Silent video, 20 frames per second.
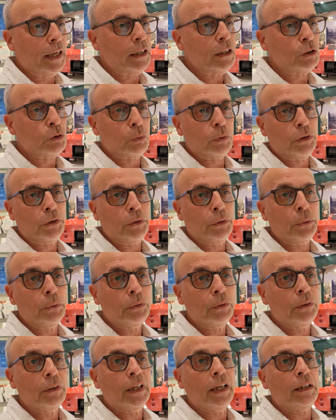honest with you,
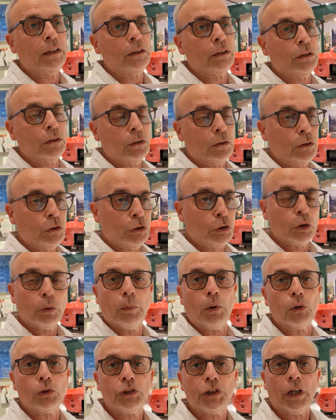they
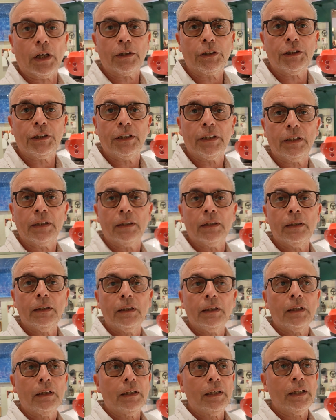turbocharged it
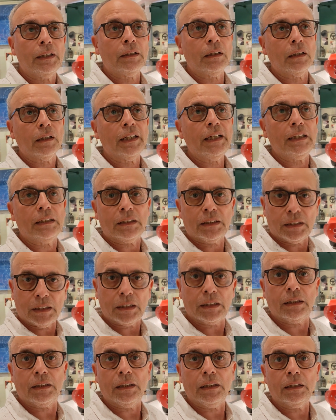in the late
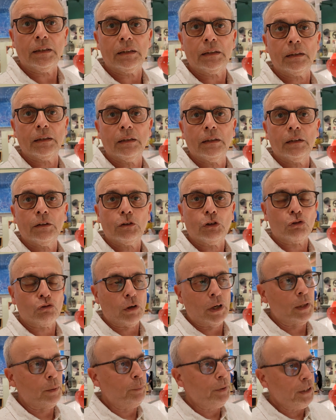60s to
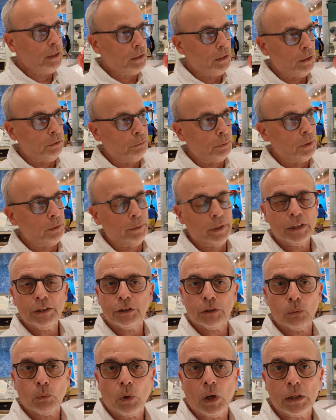try to beat the rear
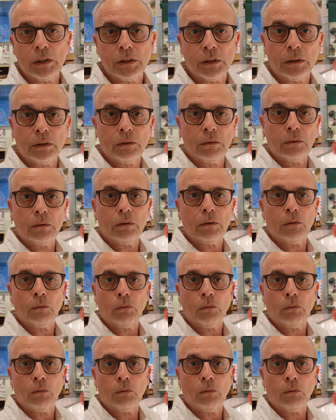engine Watson.